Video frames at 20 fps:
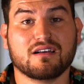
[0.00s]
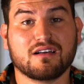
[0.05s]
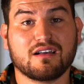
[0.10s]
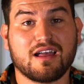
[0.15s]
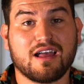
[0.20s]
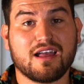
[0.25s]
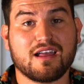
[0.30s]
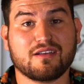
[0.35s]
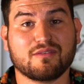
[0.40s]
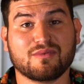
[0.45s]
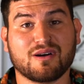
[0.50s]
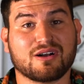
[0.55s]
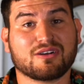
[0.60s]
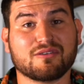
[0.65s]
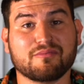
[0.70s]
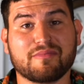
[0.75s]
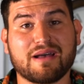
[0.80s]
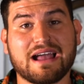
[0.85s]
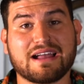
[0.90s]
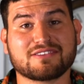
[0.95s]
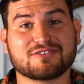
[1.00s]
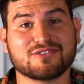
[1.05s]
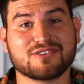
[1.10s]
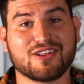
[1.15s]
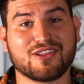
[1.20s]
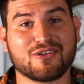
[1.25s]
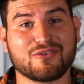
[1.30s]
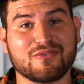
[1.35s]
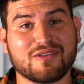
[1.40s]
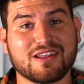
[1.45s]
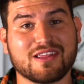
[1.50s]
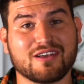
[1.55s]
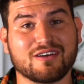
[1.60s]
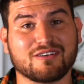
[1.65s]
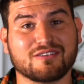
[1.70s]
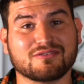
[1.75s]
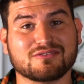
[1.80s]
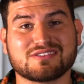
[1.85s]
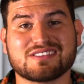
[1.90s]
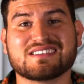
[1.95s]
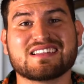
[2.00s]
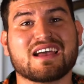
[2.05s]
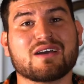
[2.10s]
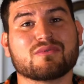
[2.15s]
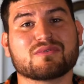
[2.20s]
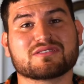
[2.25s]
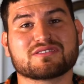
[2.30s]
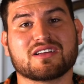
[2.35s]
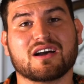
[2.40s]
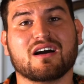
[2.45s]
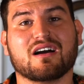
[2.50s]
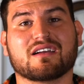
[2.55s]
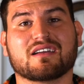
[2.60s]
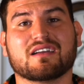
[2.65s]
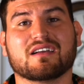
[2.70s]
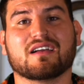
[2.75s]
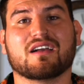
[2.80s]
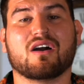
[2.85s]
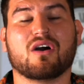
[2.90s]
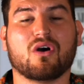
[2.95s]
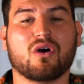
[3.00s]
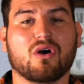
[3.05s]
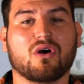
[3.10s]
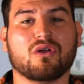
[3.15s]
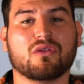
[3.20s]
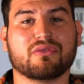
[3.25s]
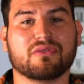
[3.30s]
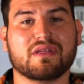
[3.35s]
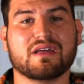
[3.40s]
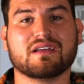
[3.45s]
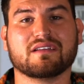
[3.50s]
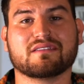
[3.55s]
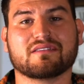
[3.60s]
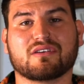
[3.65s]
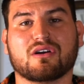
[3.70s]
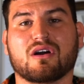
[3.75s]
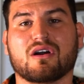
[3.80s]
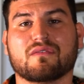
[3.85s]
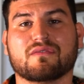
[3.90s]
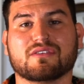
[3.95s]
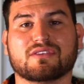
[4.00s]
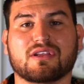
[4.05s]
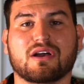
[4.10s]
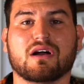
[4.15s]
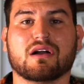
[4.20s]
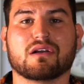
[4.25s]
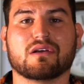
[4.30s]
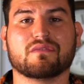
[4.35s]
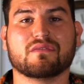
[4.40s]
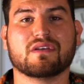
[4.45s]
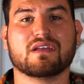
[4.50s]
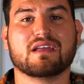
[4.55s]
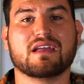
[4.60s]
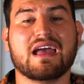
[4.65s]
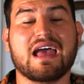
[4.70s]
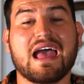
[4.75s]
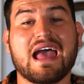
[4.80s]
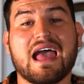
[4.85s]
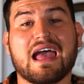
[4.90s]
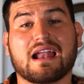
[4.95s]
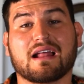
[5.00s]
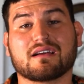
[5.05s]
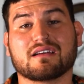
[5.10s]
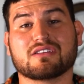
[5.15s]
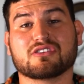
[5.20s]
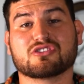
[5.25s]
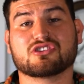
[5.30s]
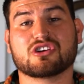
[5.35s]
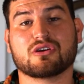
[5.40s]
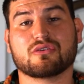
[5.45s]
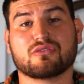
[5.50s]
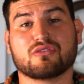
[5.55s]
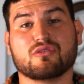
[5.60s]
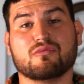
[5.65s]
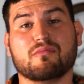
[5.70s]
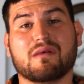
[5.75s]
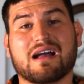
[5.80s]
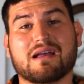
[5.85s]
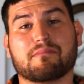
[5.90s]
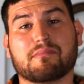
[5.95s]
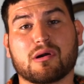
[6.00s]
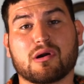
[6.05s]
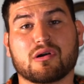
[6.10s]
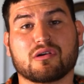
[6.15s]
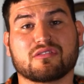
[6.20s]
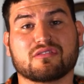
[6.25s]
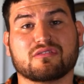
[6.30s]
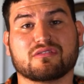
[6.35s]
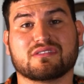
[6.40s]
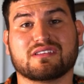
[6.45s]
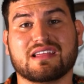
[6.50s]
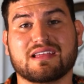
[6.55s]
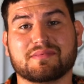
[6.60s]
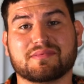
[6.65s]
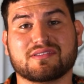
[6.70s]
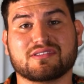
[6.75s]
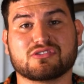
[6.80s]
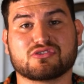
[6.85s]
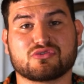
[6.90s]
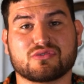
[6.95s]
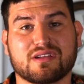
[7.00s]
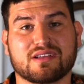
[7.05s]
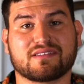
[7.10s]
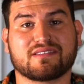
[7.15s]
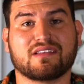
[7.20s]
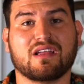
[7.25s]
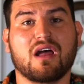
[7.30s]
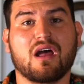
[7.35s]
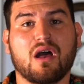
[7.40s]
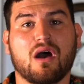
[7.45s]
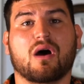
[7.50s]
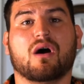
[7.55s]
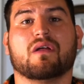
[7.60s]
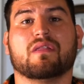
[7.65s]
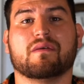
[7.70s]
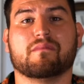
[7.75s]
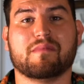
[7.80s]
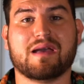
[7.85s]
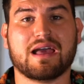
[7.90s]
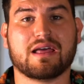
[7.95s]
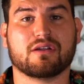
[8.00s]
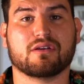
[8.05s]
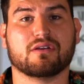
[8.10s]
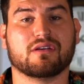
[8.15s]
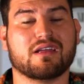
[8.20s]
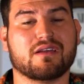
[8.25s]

Hey, welcome back to another video. Today we're talking all things car photography, and I'm going to share with you my personal tips and tricks on the matter.